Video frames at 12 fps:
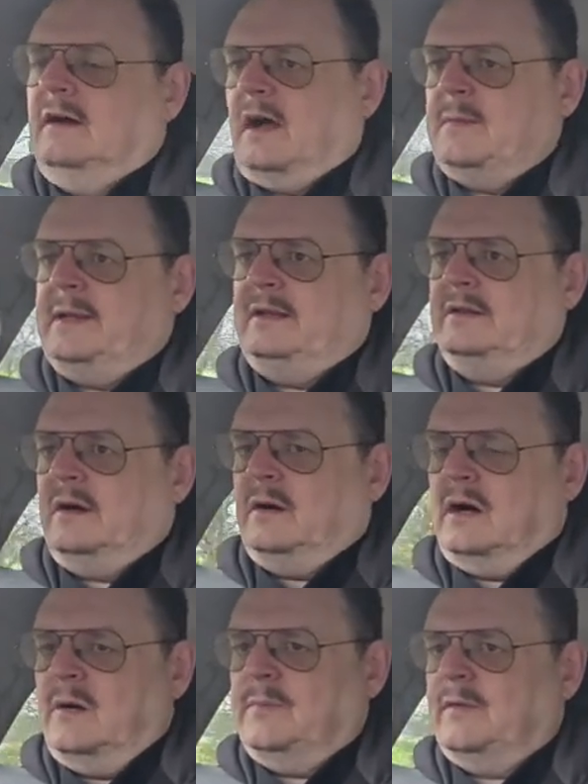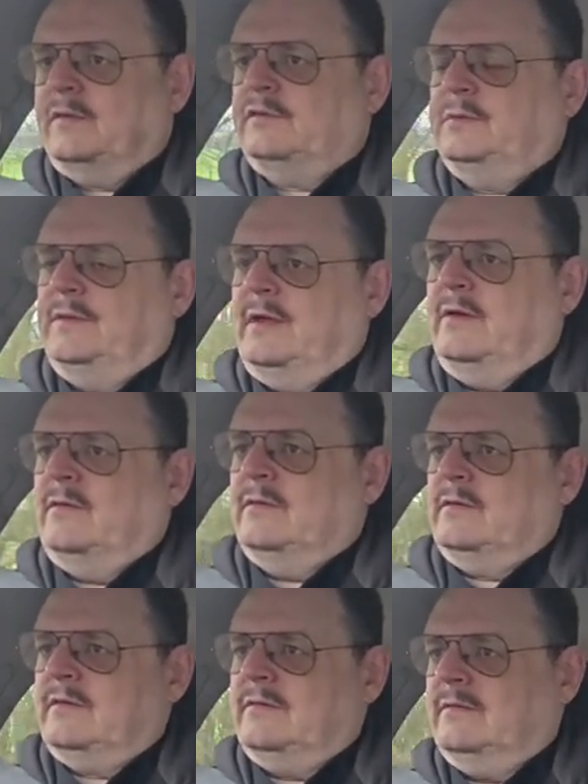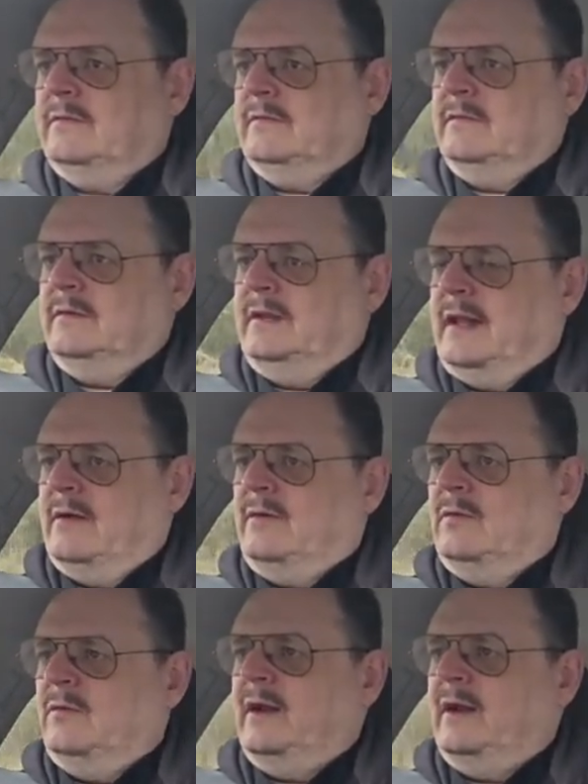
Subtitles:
I mean, I'll be honest with you, you know,